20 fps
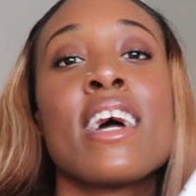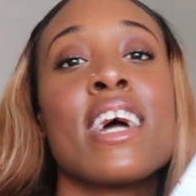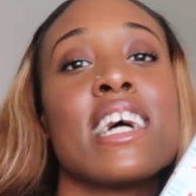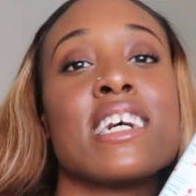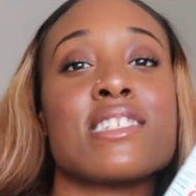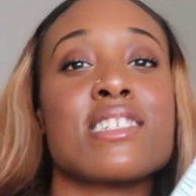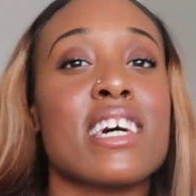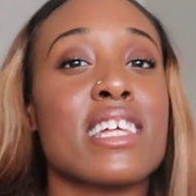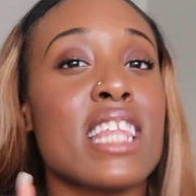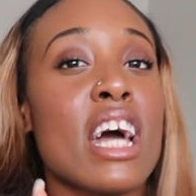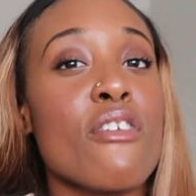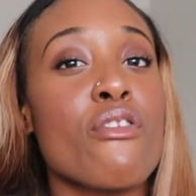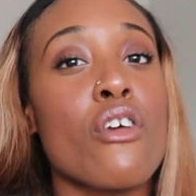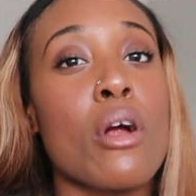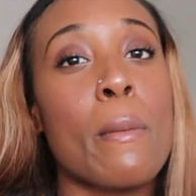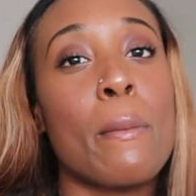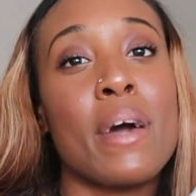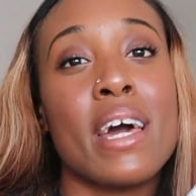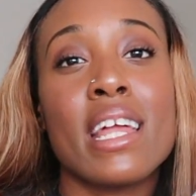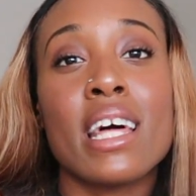that
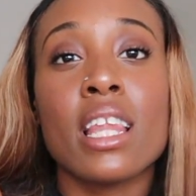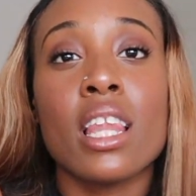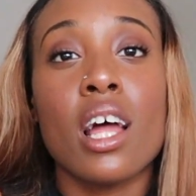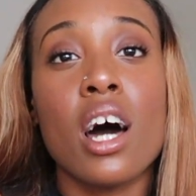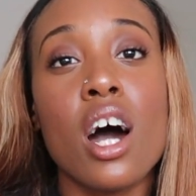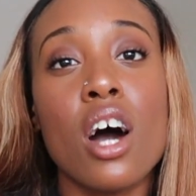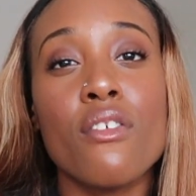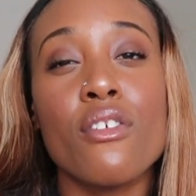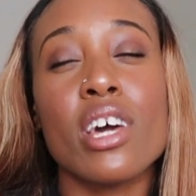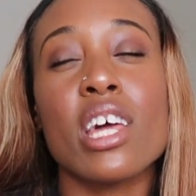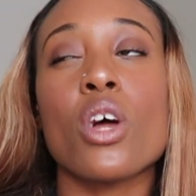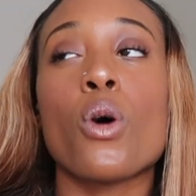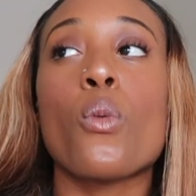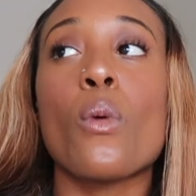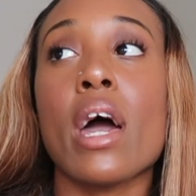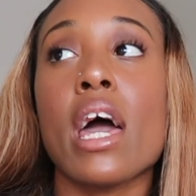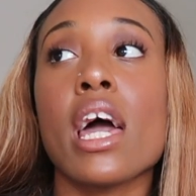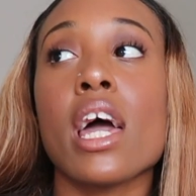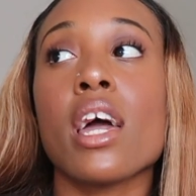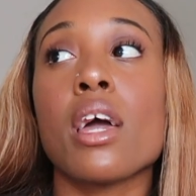forbidden love in a
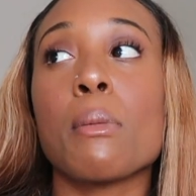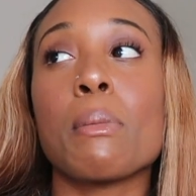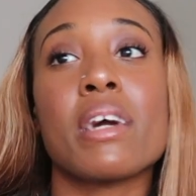way,